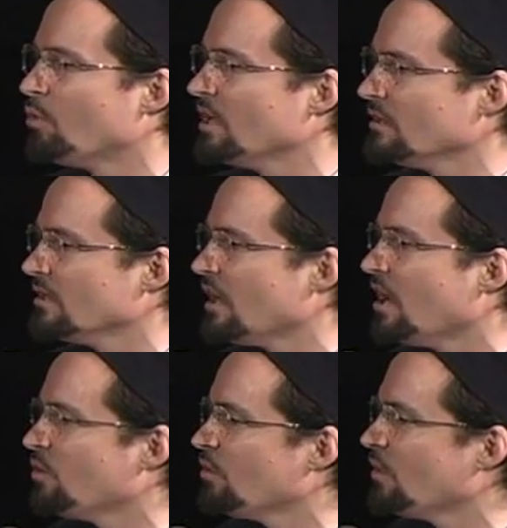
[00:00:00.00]

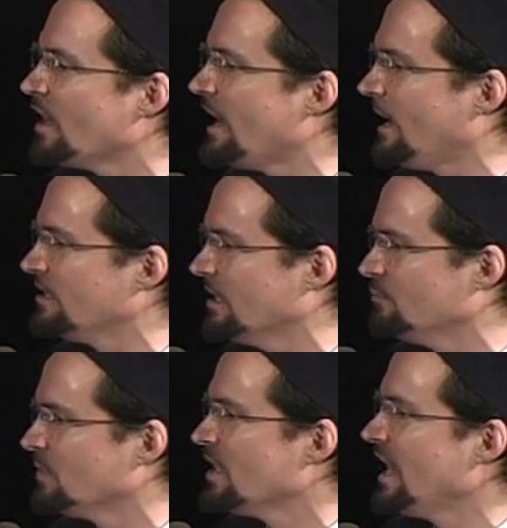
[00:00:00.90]
Wallahu
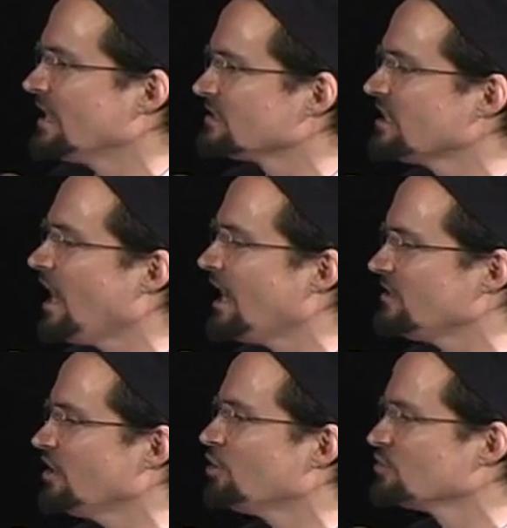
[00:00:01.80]
a'lam, and
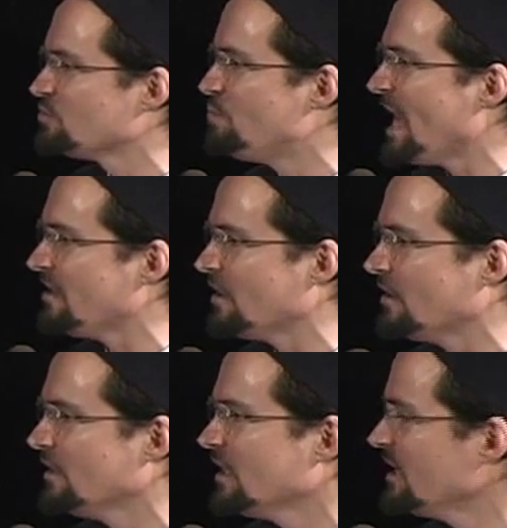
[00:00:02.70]
God knows better.